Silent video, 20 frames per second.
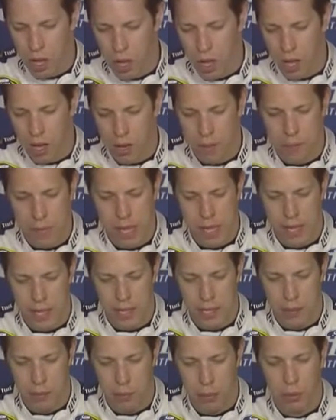uh, being
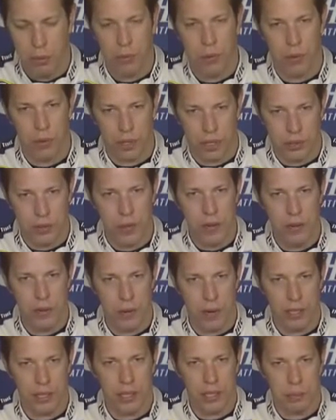in the booth for the
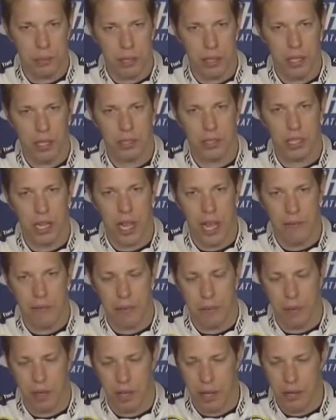Xfinity races? Because right. I have
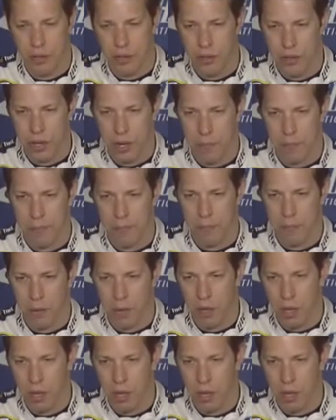the relationship,